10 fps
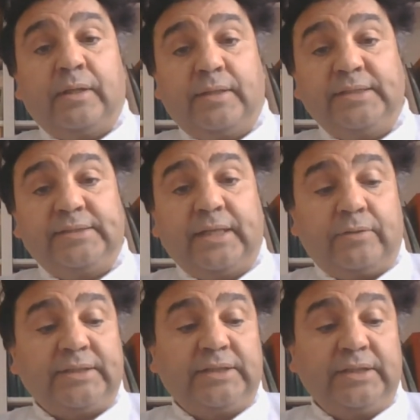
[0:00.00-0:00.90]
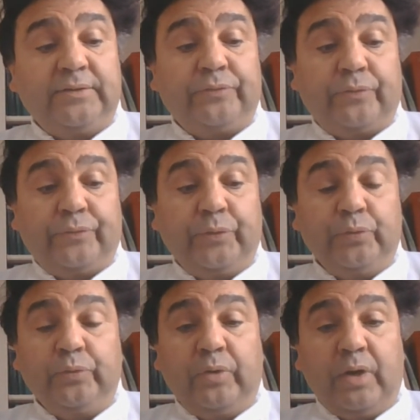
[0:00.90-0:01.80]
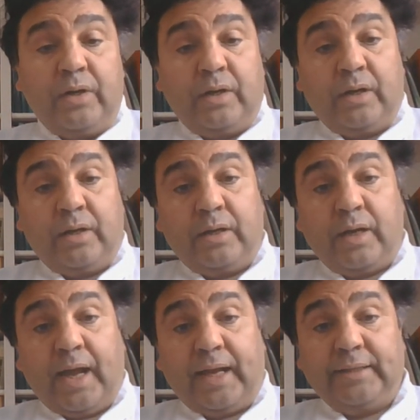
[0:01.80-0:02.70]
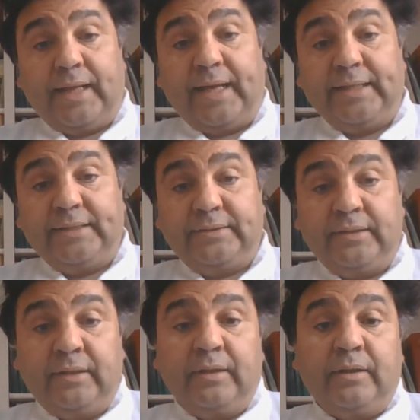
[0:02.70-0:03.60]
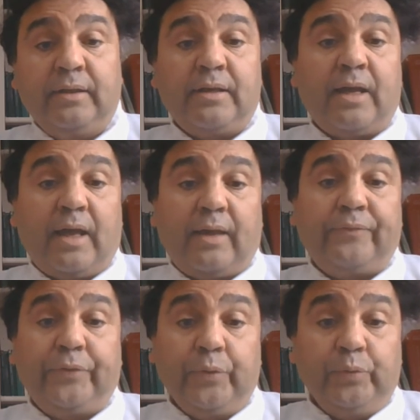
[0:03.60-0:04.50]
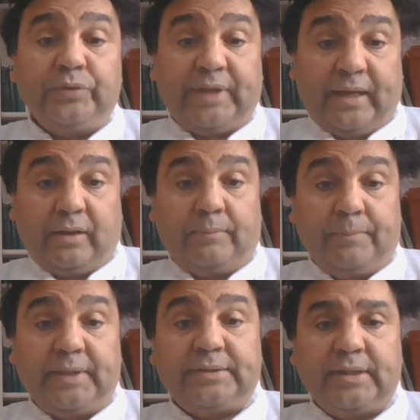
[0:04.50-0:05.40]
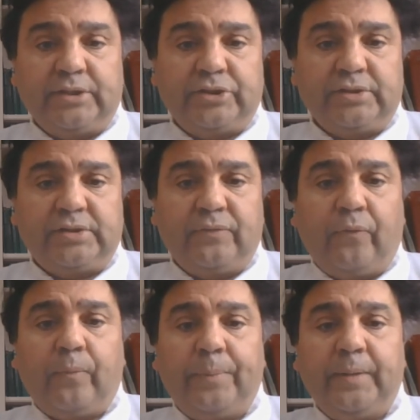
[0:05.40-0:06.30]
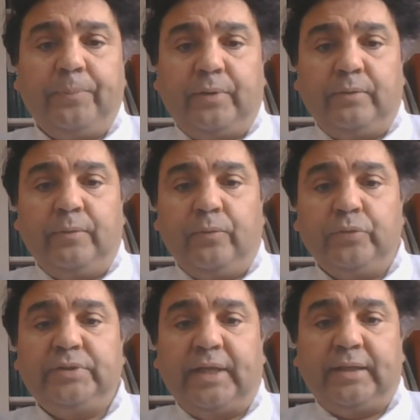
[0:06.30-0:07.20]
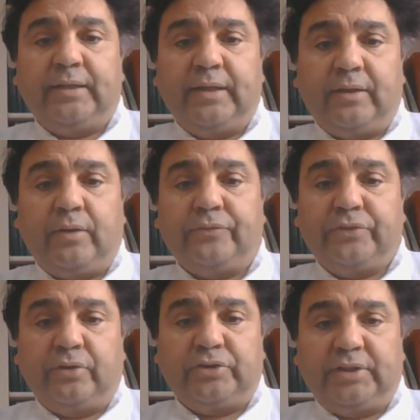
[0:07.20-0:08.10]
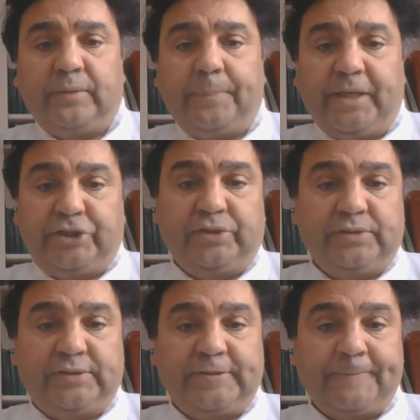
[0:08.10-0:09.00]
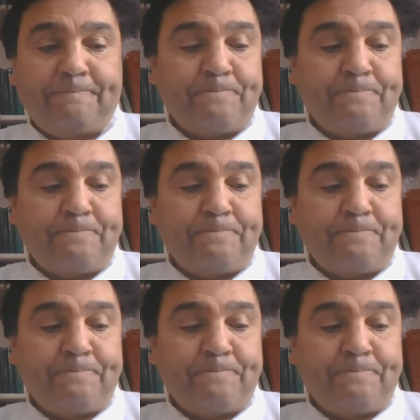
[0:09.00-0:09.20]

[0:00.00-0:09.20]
This narrative review highlighted a few take-home messages for people who take care of surgical patients.